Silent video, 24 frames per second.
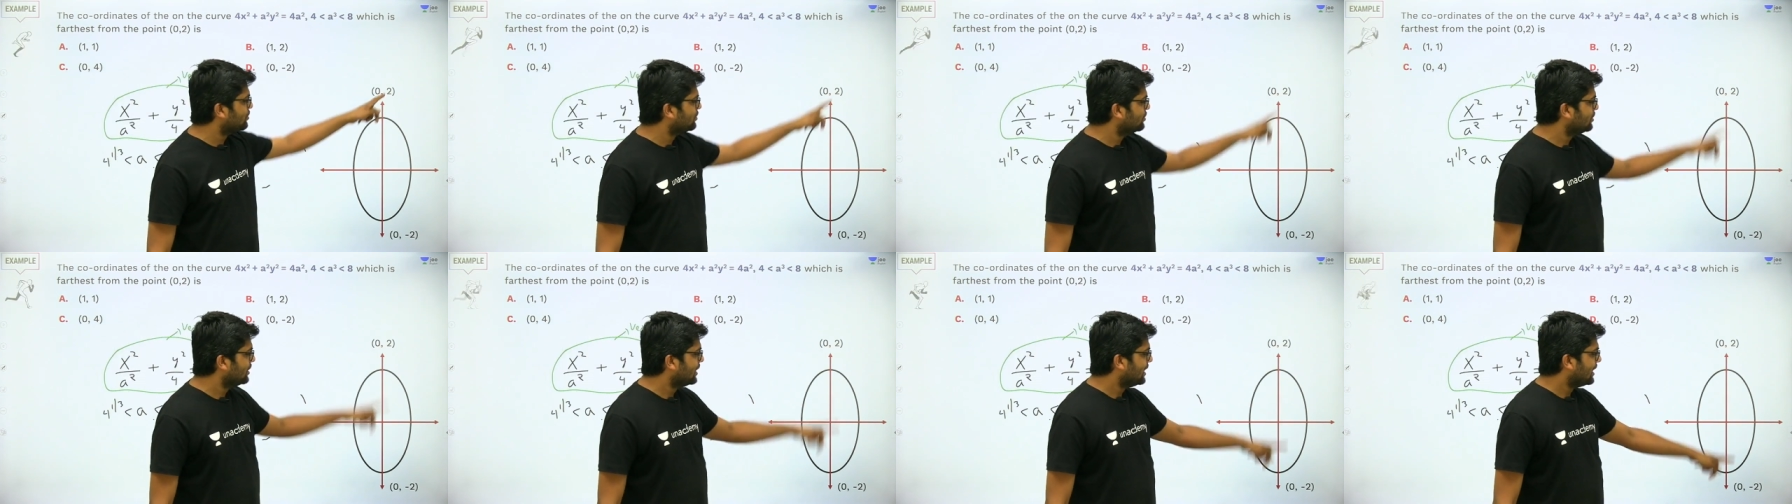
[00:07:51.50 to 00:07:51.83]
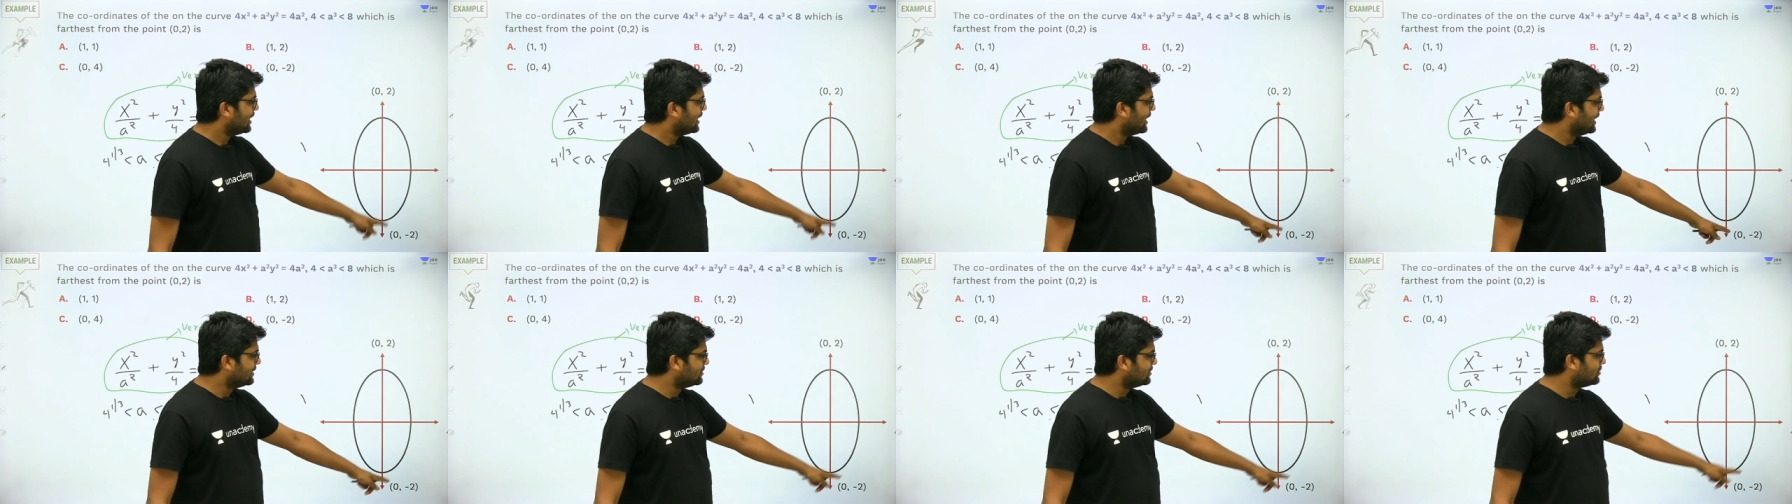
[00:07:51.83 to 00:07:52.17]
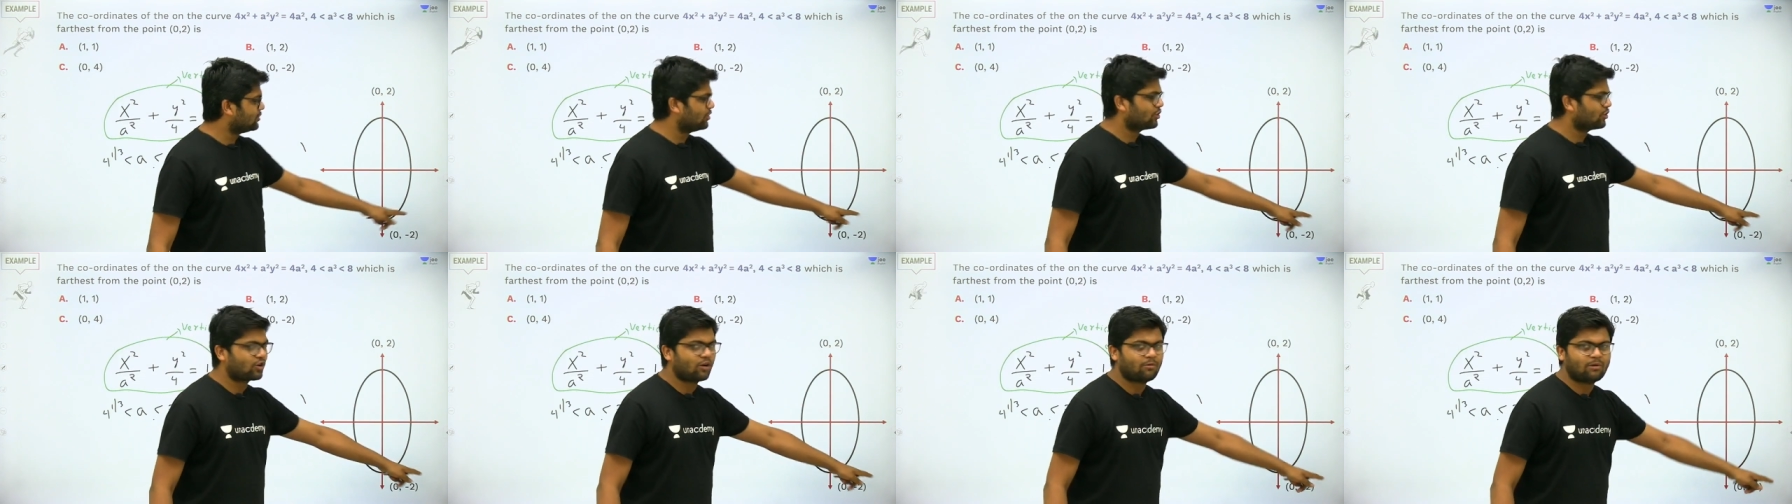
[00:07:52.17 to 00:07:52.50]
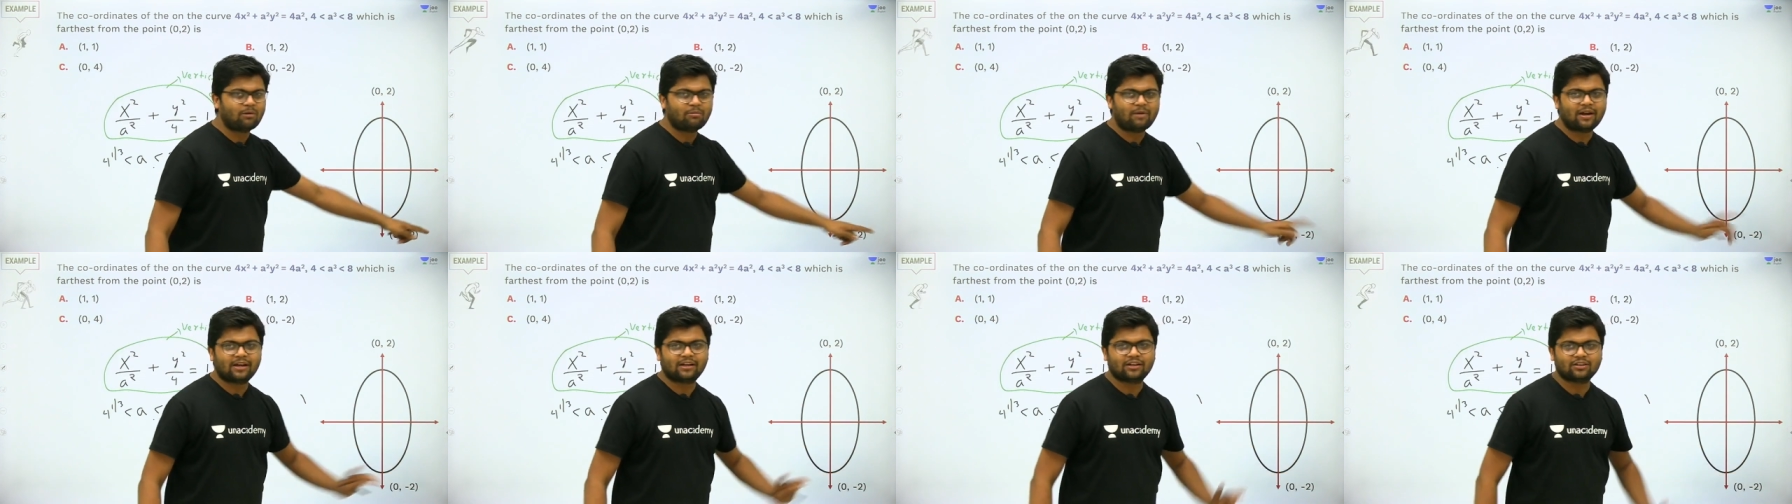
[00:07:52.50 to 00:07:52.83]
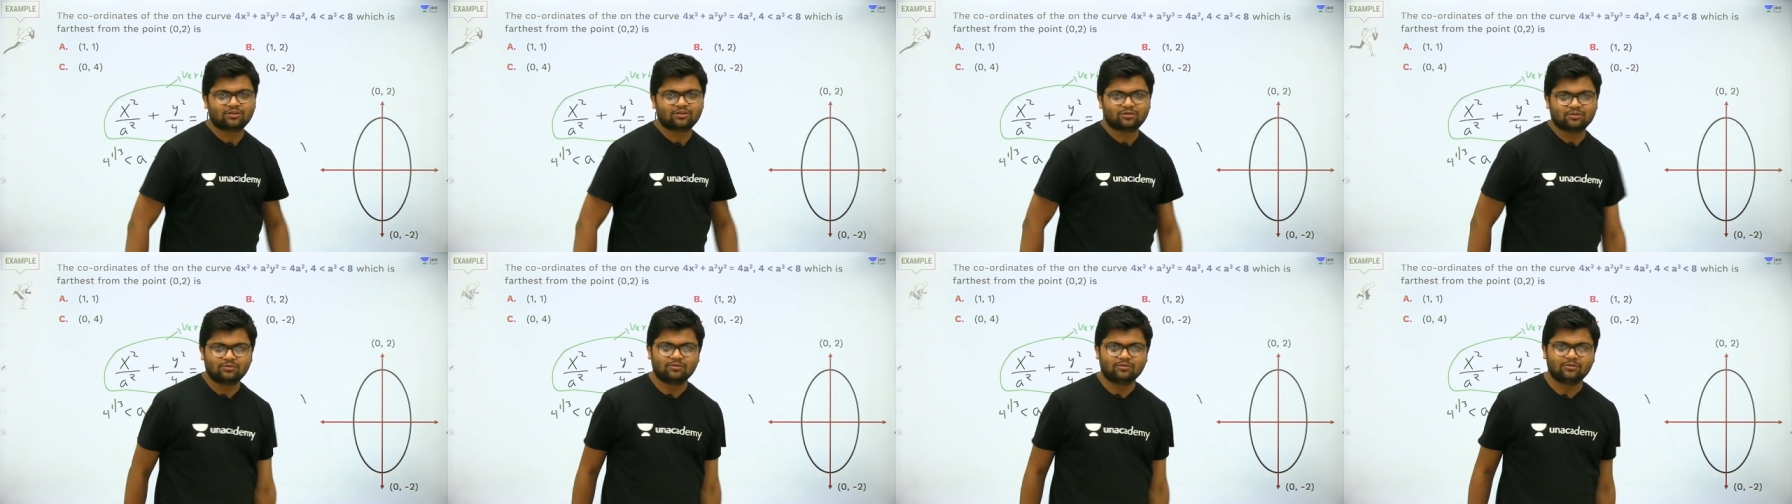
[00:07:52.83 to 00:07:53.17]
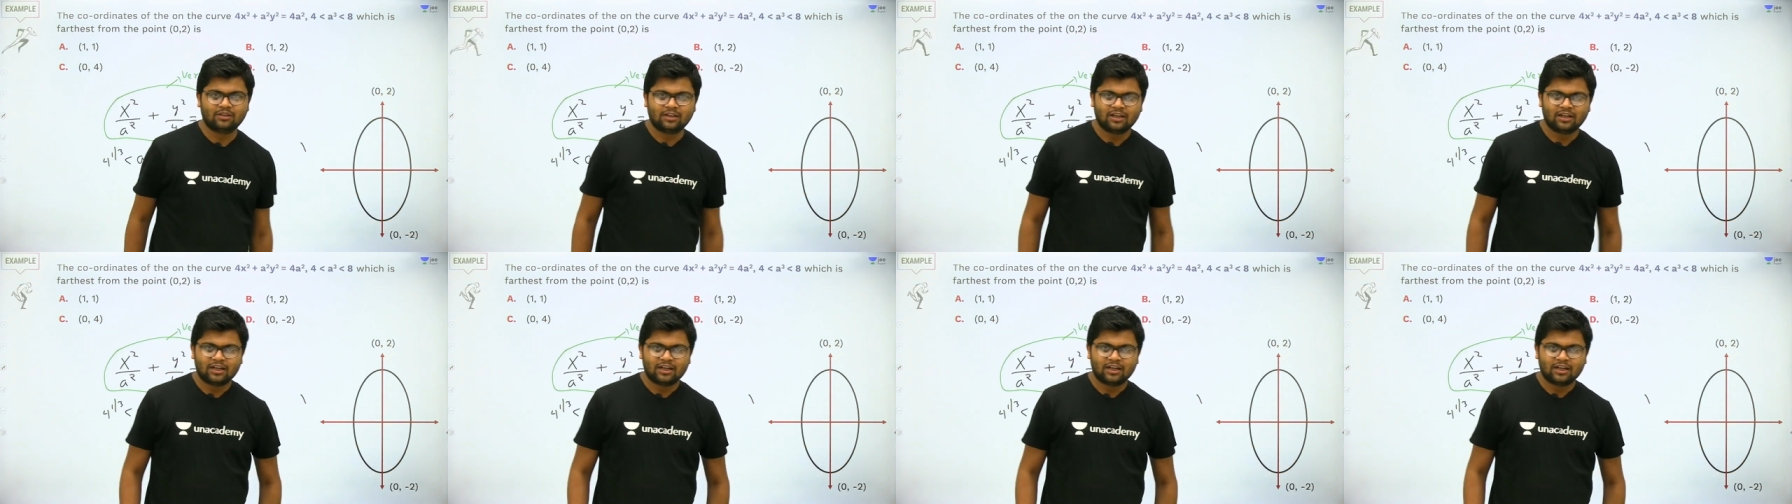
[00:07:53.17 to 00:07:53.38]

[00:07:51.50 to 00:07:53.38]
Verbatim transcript: two and zero comma minus two.